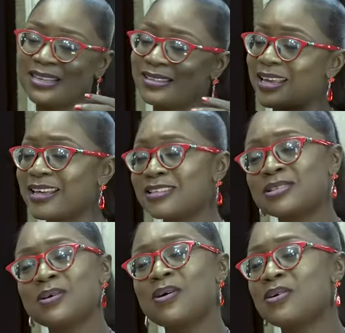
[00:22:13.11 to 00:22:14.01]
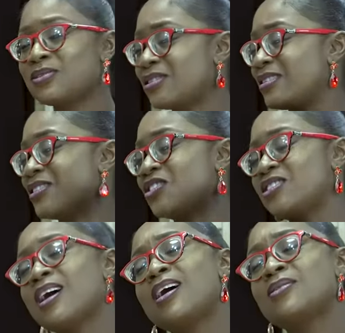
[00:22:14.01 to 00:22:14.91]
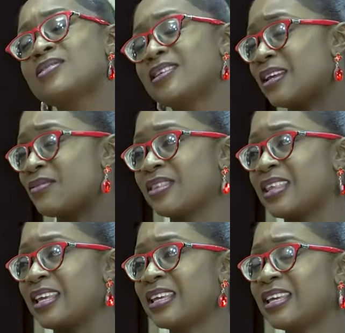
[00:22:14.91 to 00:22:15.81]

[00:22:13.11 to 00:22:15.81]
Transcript: the insults, the shouts and everything.